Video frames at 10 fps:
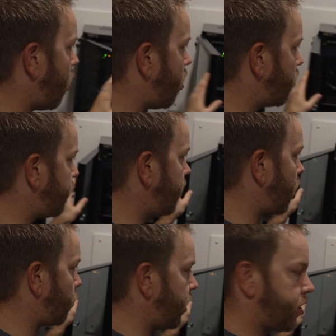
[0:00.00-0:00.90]
all the
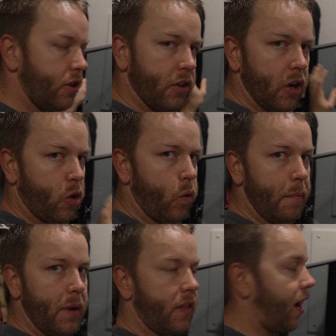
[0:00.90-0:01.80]
original
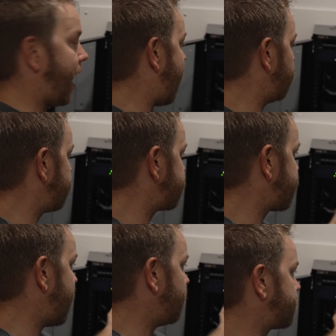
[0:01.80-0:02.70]
equipment that I had with this
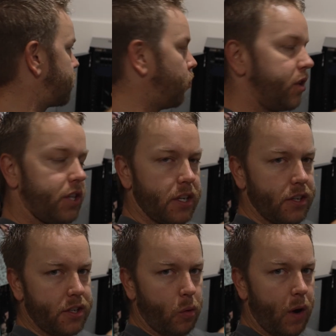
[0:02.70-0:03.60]
house, which is
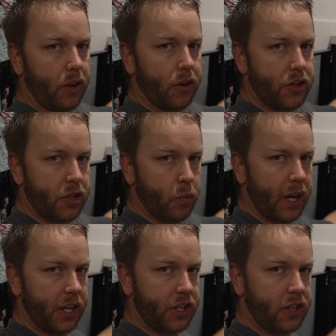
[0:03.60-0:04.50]
just a regular
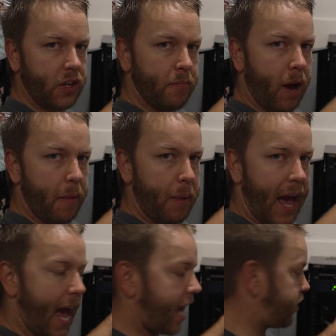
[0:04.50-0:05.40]
switch, my
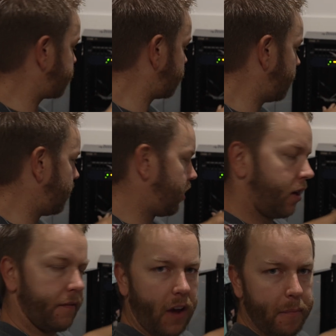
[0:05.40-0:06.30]
patch,
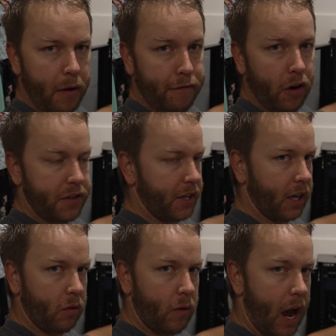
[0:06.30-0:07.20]
got my
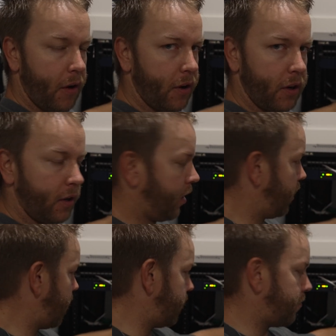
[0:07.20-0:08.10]
Frontier router,
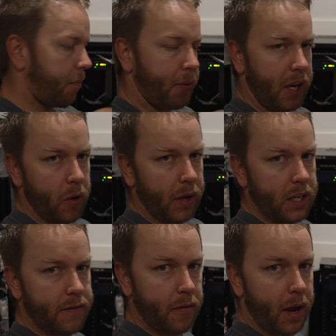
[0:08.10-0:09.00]
and then my
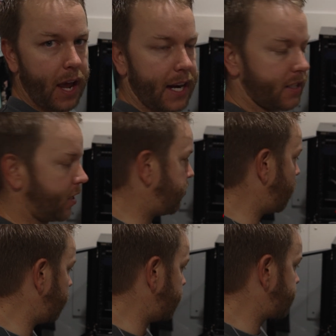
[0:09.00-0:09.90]
PoEs for my access
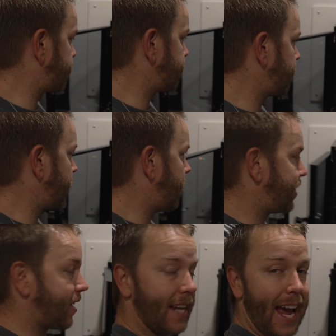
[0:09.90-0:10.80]
points.
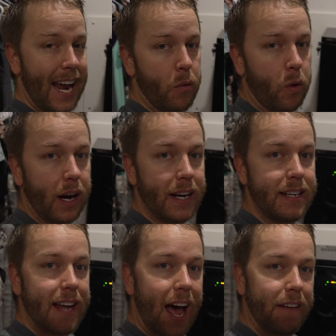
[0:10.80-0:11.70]
Today, we're gonna
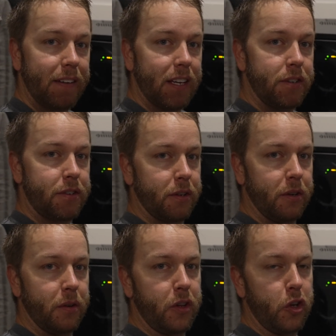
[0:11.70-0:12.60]
dive
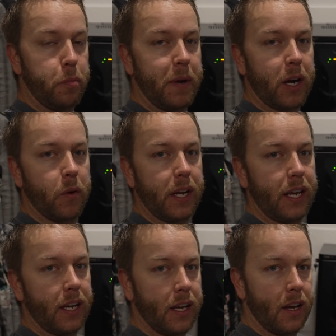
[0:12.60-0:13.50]
into the
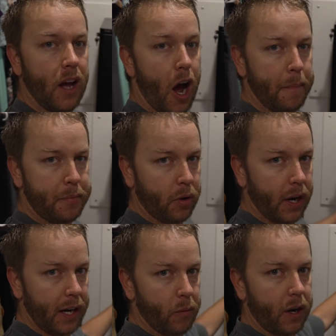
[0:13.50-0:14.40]
Ubiquiti
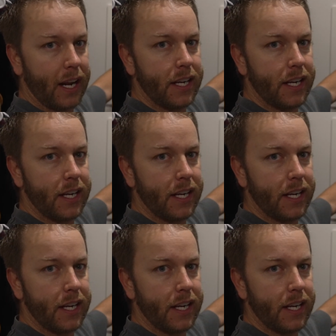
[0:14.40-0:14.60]
upgrade. We're gonna